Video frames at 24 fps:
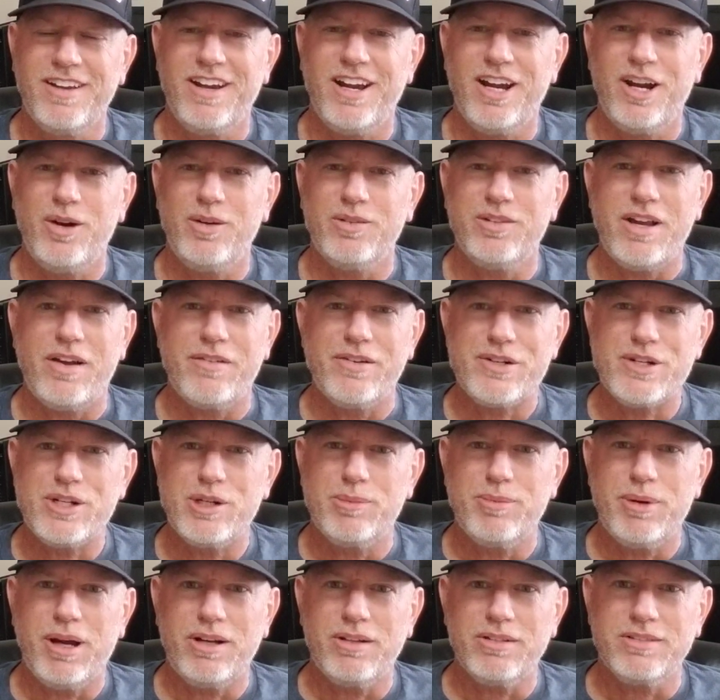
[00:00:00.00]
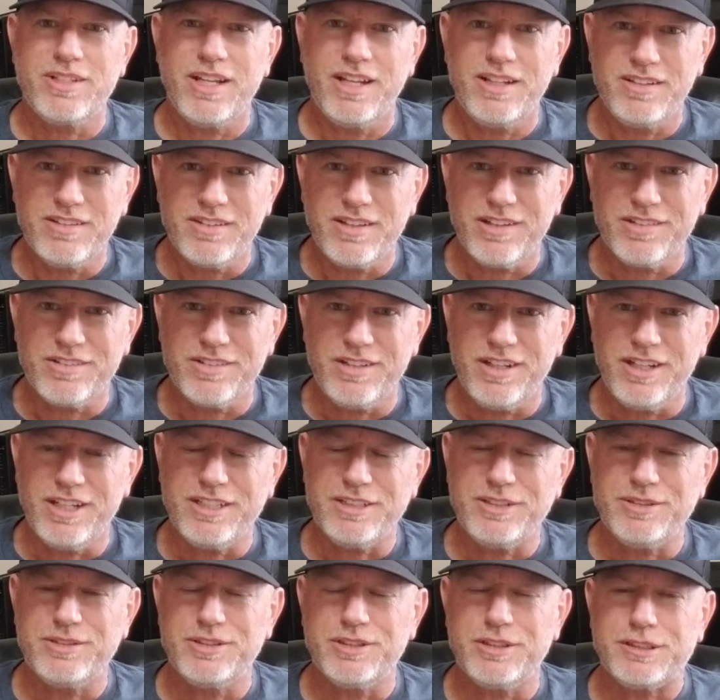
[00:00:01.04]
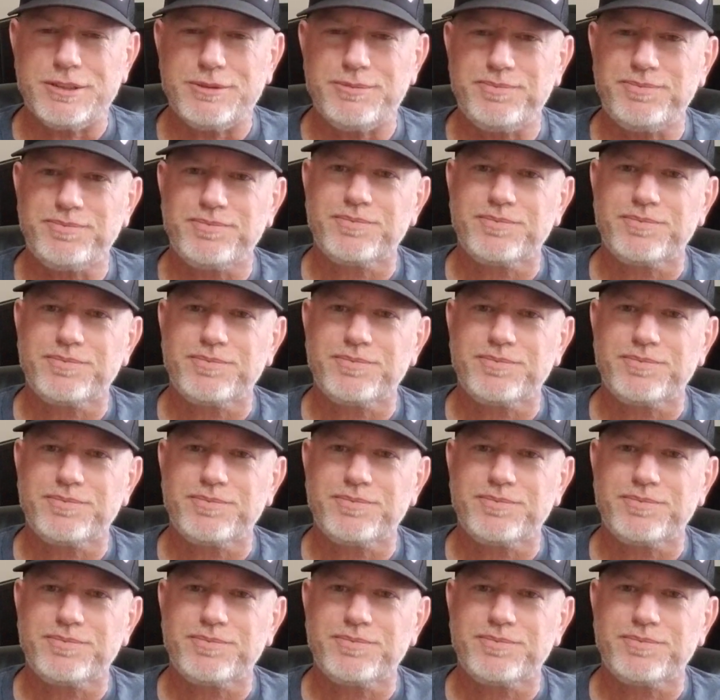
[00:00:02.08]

I was averaging about 10 sales a day. So